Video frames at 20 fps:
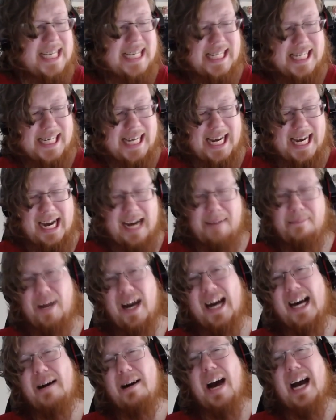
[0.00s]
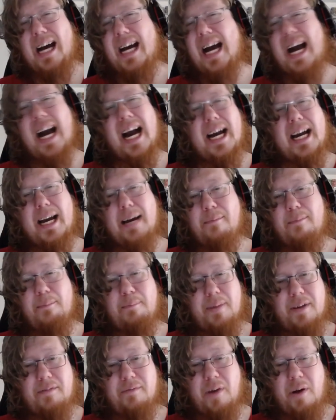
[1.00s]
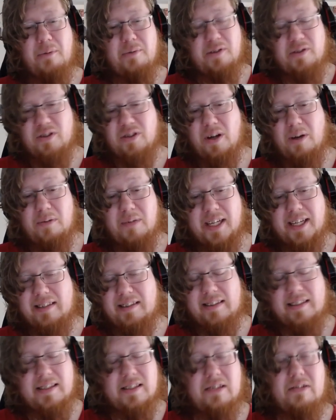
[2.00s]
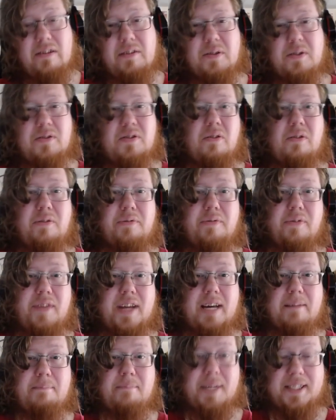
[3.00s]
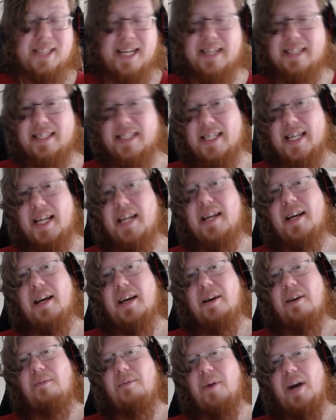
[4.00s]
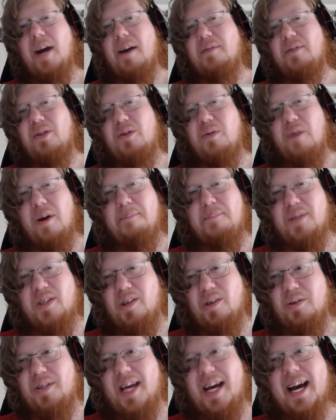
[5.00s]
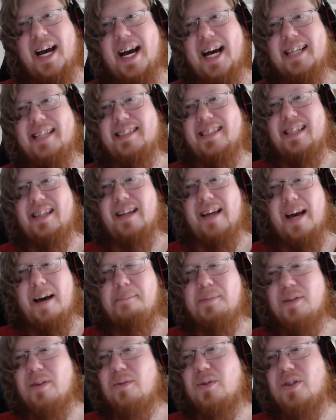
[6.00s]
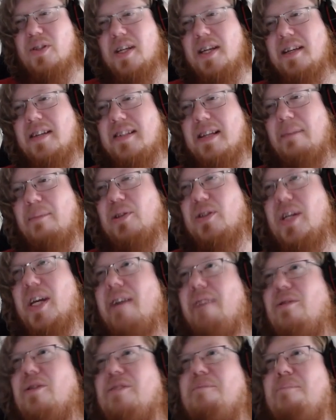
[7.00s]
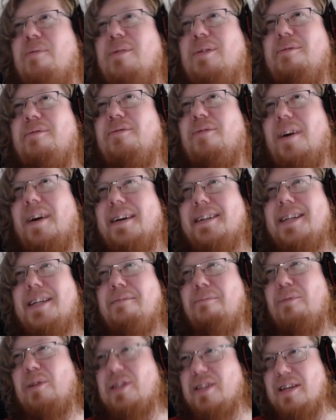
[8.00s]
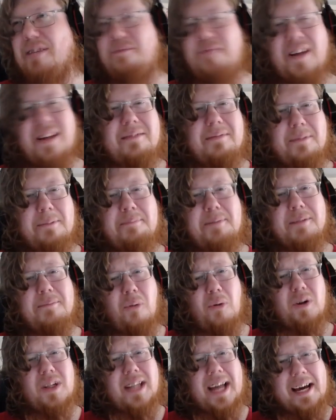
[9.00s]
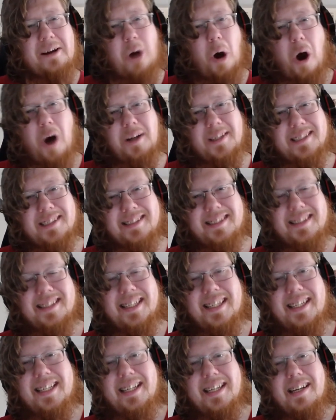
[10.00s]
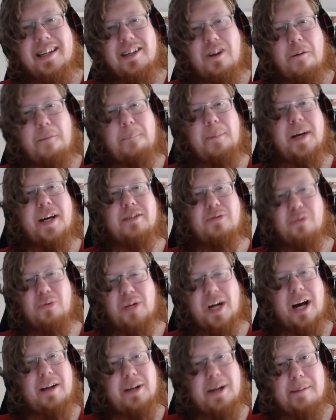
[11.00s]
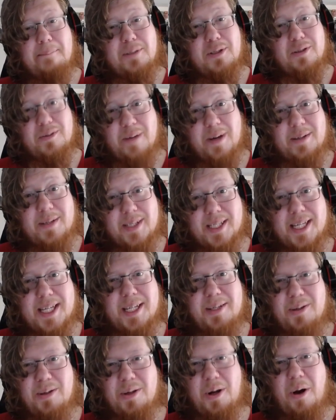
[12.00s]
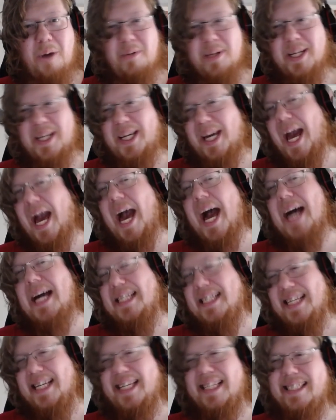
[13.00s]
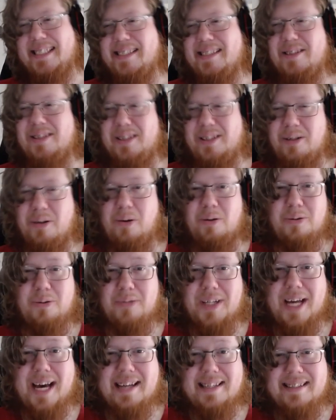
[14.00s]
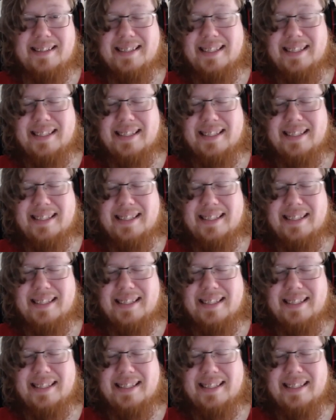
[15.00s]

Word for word: yeah, I'm, I I am been very slow lately, so I'm so sorry for that. But yes, we have two episodes, and episode six, I must say, was pretty fun. It was it felt a bit more lighthearted compared to the other episodes we have seen, you know, with the cat and uh, all of that.